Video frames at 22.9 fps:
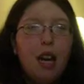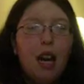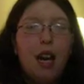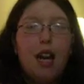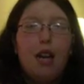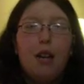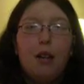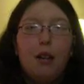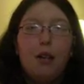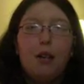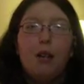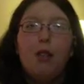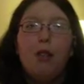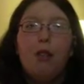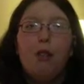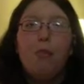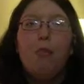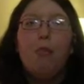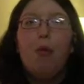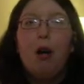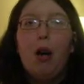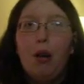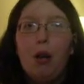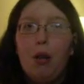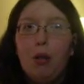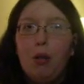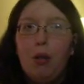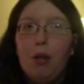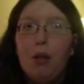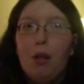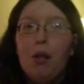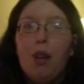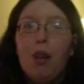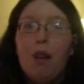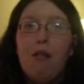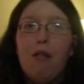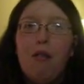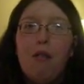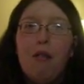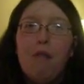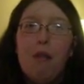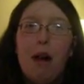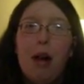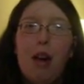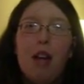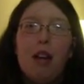And you can do both if you
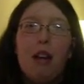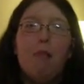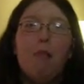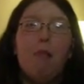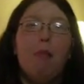paid